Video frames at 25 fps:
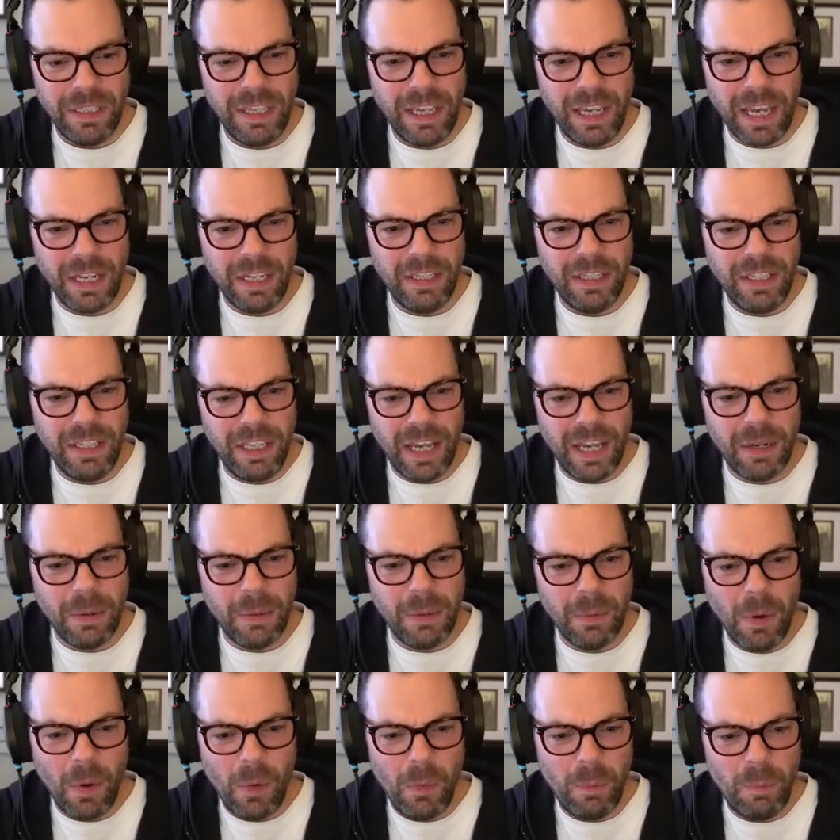he, had, he had a
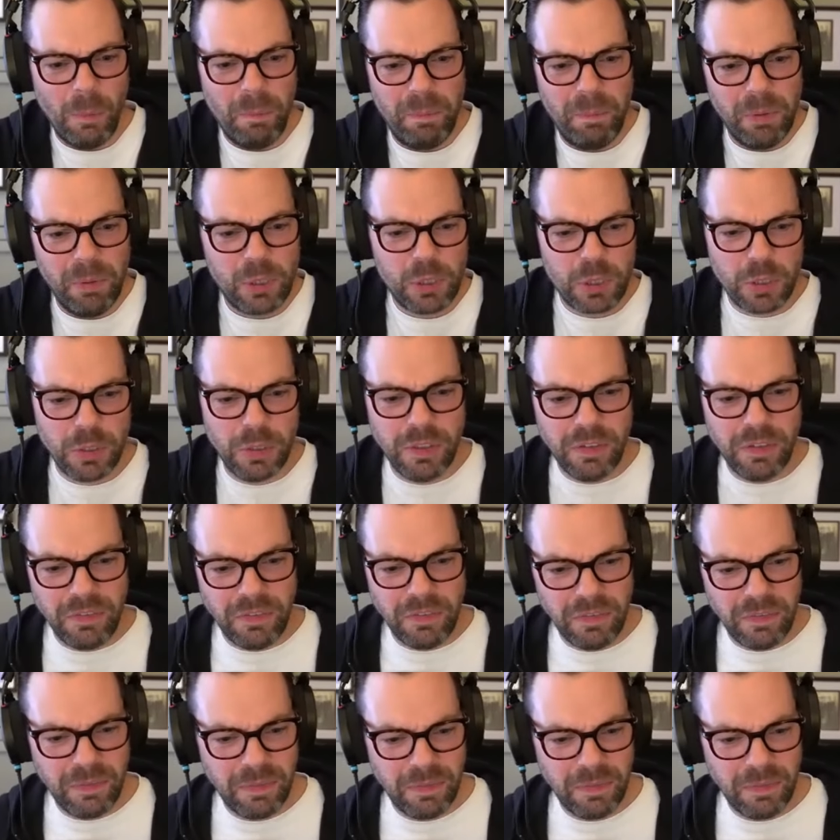whole bushel of